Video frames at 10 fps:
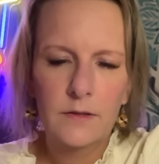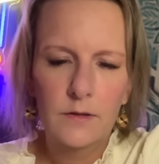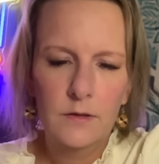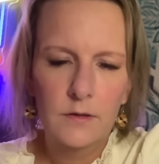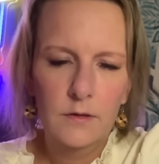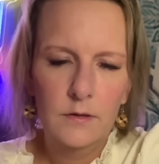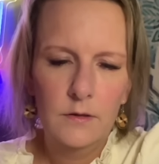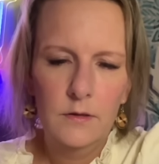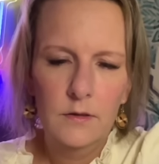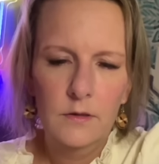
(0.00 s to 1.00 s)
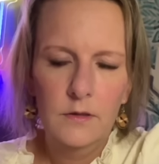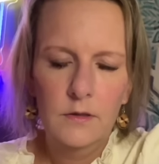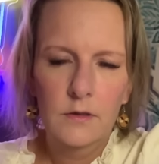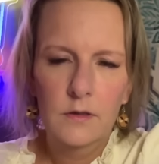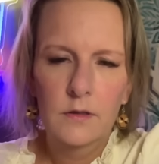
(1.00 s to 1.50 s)

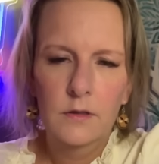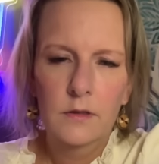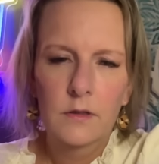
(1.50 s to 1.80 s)
No one is speaking in this clip.